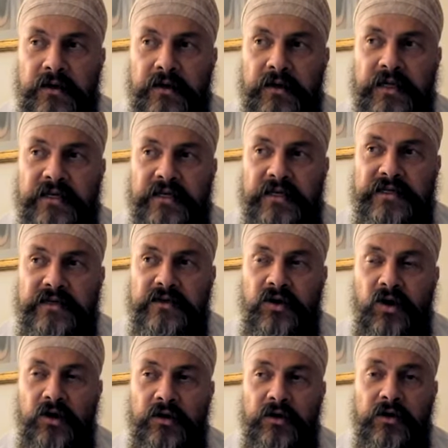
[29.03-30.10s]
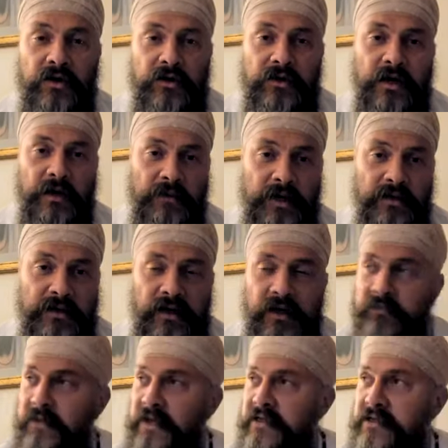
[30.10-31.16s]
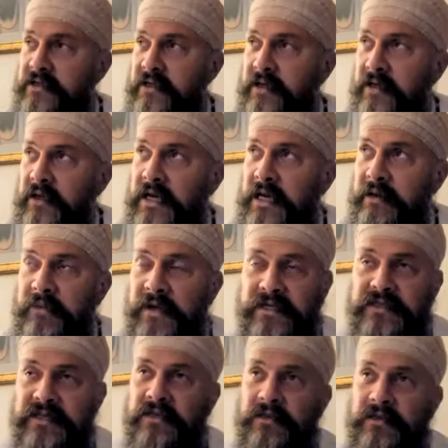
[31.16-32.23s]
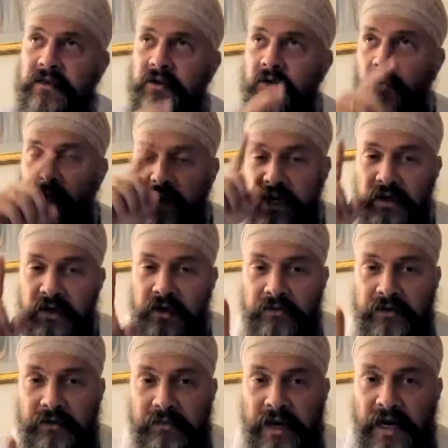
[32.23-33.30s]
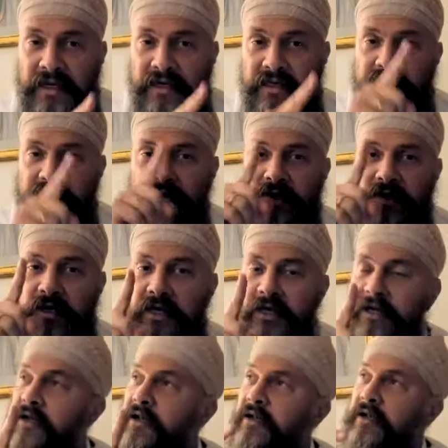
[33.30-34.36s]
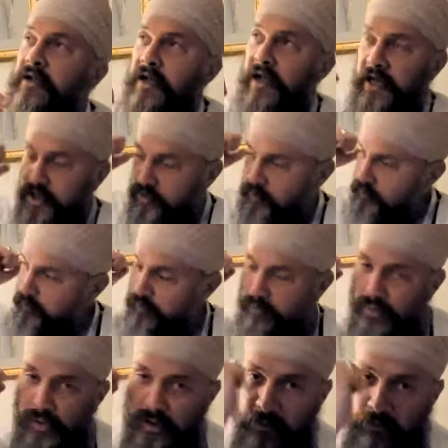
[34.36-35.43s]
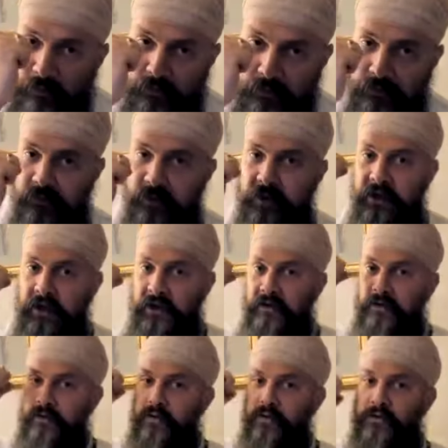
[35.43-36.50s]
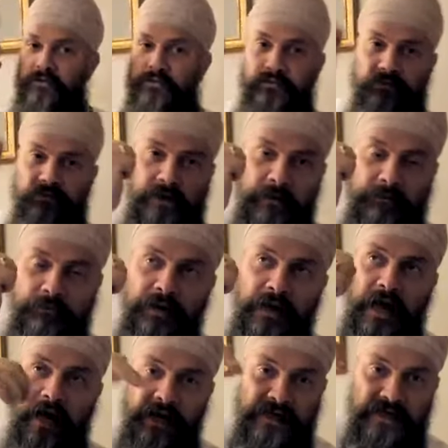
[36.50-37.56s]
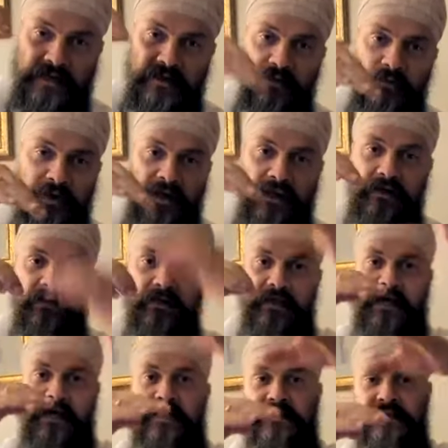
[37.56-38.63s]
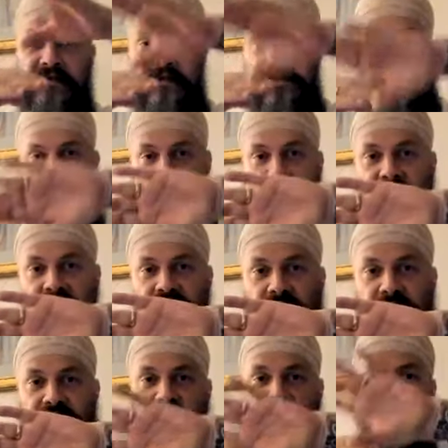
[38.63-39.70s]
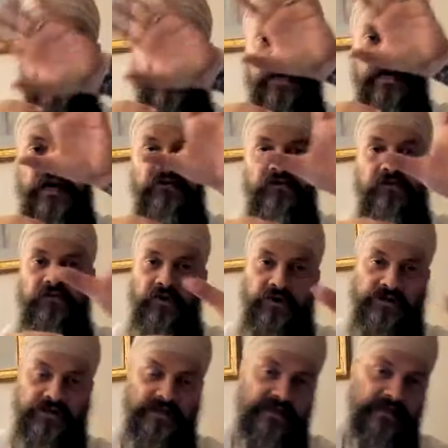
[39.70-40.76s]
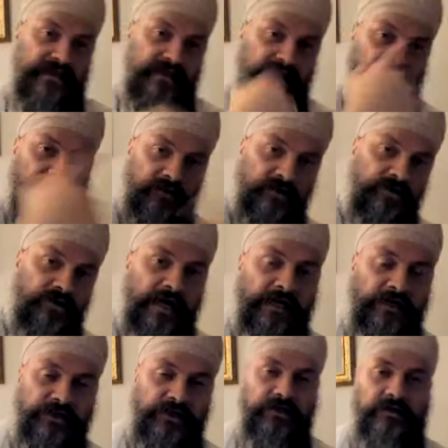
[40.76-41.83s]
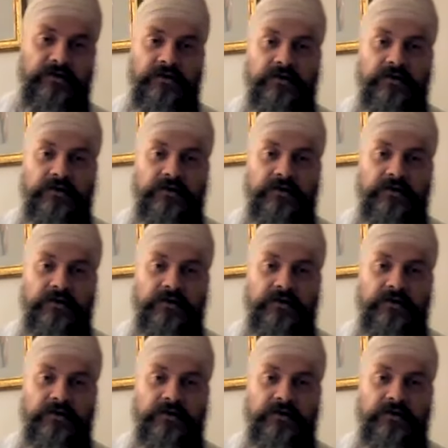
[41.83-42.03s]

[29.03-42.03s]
This is called the gurka mantra. It means, it means that the wheel of the mind is turning and you put a, a, a block in the wheel and it stops it from turning and reverses it the other direction.